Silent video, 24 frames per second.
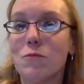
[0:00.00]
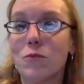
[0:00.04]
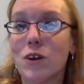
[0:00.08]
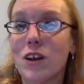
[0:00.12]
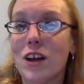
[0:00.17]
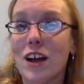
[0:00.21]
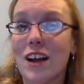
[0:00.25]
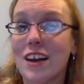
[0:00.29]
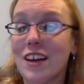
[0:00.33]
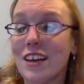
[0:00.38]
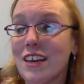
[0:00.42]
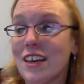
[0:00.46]

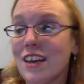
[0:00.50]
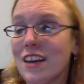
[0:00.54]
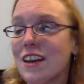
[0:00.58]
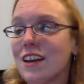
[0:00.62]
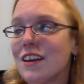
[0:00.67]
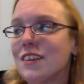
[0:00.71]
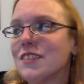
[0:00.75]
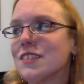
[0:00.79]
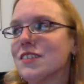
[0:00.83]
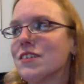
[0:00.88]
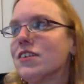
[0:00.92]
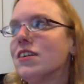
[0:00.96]
not going to get an
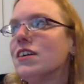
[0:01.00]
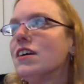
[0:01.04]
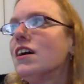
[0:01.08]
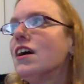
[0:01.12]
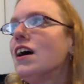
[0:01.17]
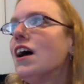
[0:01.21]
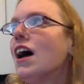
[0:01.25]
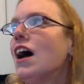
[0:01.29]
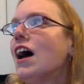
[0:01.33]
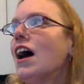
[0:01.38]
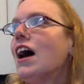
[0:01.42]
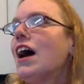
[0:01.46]
answer.
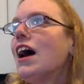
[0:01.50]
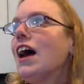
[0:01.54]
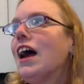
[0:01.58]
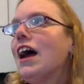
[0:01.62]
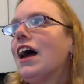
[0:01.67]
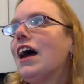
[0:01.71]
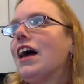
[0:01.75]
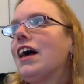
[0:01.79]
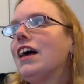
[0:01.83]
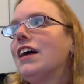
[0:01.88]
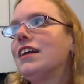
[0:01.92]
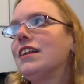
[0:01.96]

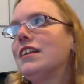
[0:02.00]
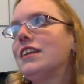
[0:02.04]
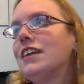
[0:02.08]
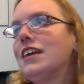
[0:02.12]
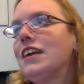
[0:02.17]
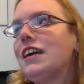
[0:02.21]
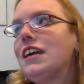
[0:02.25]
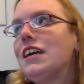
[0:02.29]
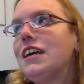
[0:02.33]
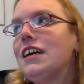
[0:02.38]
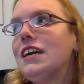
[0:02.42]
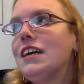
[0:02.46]
And
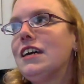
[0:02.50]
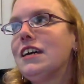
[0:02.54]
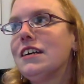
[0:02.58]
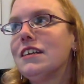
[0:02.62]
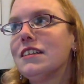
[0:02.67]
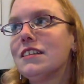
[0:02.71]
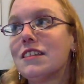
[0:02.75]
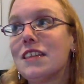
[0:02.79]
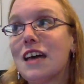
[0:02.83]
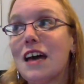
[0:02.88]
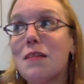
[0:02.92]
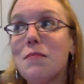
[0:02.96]

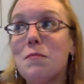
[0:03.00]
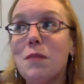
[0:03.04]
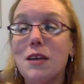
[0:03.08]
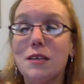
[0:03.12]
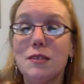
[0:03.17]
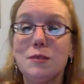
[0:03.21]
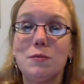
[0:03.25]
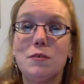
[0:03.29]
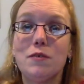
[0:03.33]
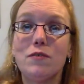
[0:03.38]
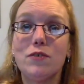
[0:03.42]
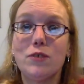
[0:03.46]
he then
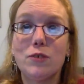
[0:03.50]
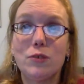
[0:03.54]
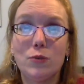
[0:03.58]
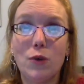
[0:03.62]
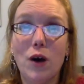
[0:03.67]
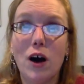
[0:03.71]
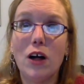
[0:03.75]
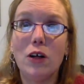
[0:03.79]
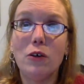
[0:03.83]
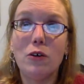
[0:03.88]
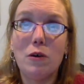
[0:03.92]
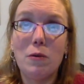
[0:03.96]
makes me
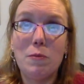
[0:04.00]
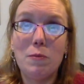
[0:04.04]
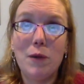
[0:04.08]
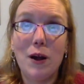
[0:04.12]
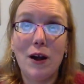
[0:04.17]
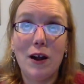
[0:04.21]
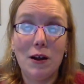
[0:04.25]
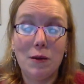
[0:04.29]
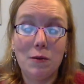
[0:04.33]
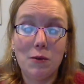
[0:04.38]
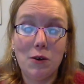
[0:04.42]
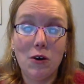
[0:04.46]
swallow a
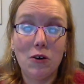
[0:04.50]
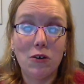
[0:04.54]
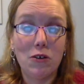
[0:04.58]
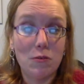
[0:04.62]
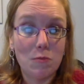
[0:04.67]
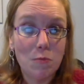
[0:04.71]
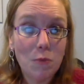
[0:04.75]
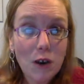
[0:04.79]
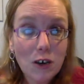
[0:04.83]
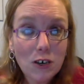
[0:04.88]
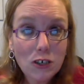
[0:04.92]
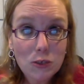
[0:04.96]
barium-coated
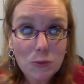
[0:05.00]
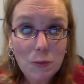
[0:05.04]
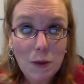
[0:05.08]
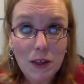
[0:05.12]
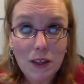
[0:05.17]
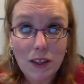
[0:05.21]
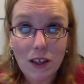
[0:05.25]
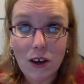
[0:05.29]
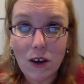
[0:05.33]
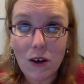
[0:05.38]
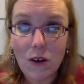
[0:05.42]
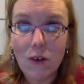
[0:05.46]

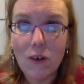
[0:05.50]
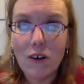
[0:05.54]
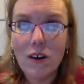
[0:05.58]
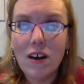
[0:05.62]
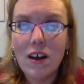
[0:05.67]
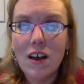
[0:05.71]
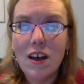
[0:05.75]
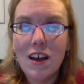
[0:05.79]
marshmallow.